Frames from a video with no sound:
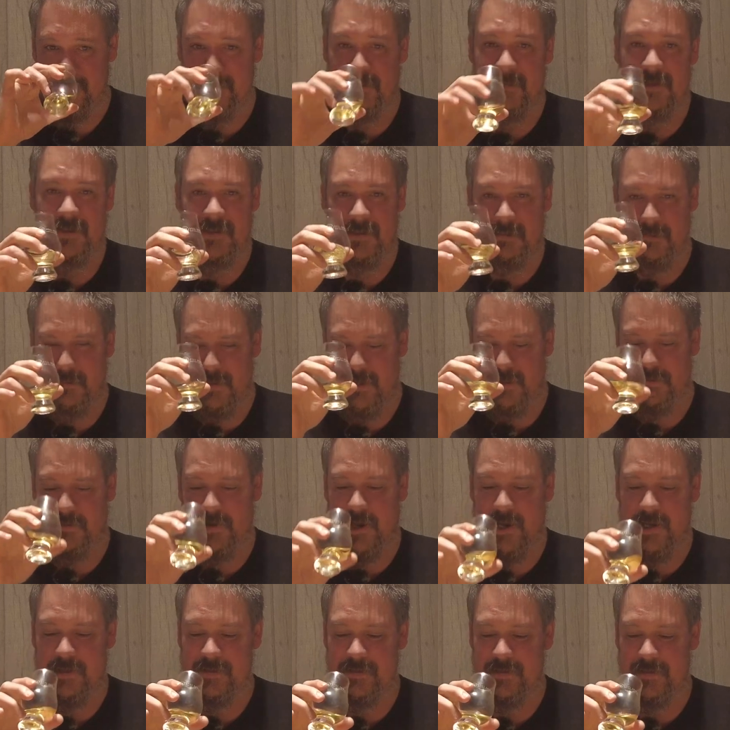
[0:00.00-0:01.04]
There's some
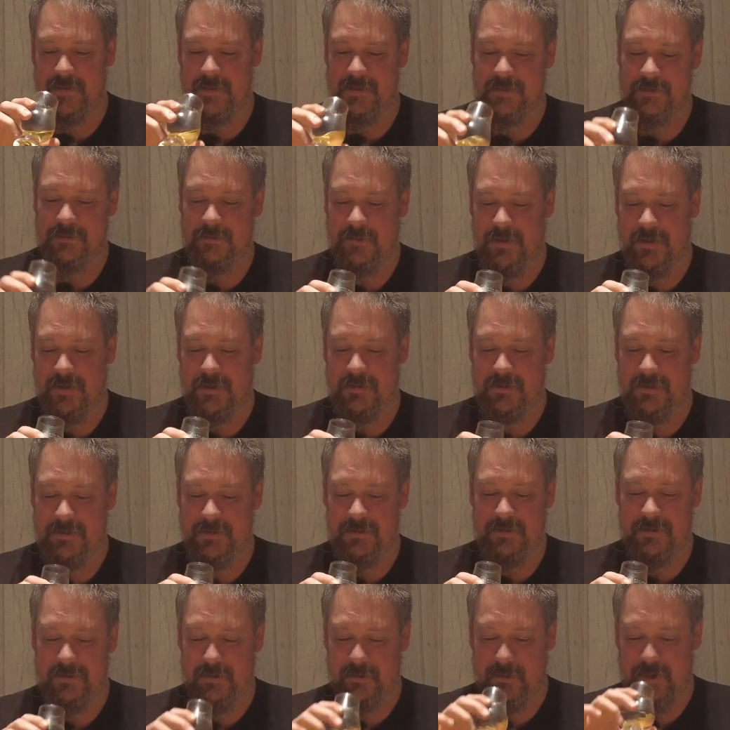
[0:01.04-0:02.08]
minerality as well,
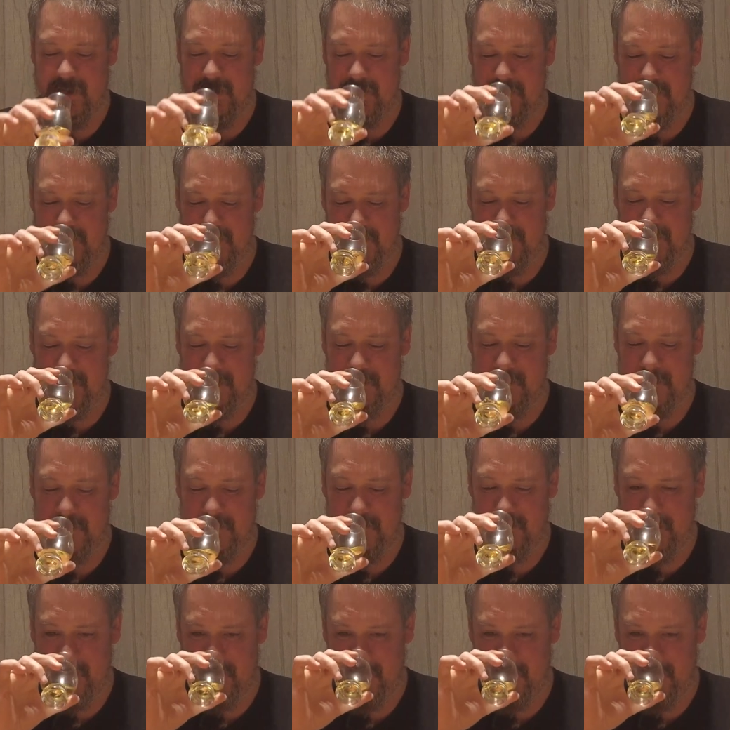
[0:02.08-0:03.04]
so I'm getting a little